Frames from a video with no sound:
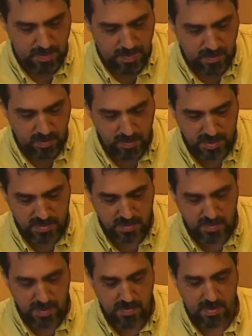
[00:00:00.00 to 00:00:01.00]
We must
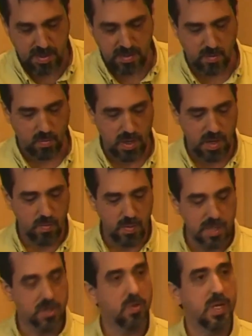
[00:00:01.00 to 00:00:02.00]
remember that the way
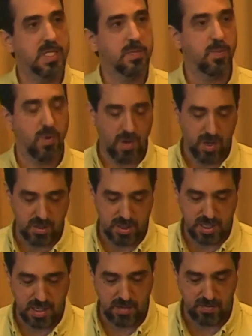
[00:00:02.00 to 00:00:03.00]
we transport
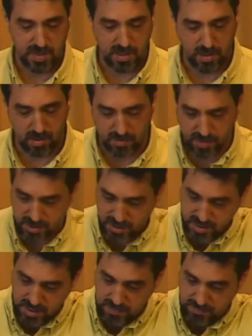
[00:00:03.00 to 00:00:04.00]
ourselves and all of our
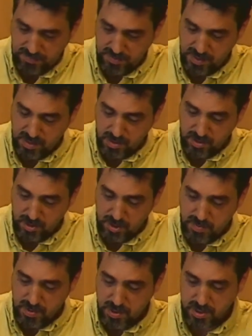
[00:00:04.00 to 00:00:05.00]
stuff can
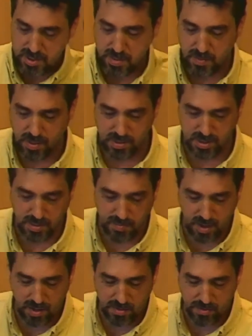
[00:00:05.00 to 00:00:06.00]
contribute to someone, some
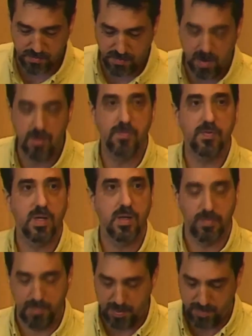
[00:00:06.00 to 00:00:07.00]
other
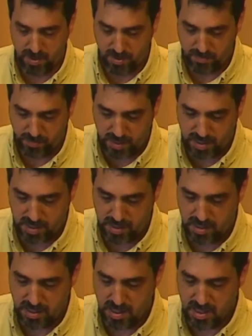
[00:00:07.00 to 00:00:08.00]
far-flung member of we,
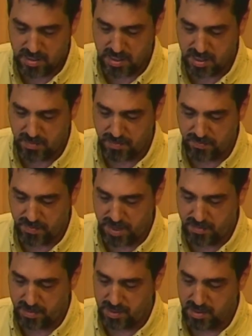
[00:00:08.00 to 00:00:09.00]
the human
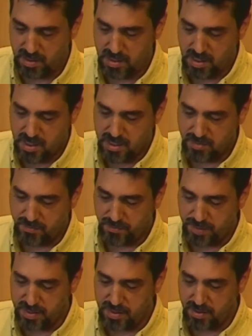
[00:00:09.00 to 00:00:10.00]
family, to
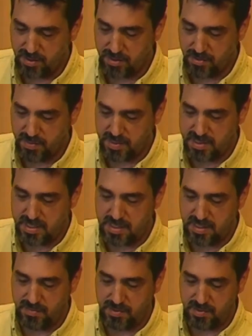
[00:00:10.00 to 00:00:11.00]
flee their home as sea
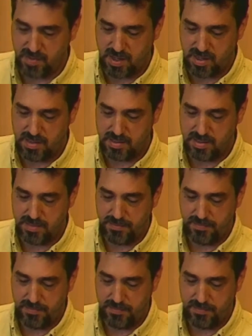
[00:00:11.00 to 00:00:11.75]
levels rise.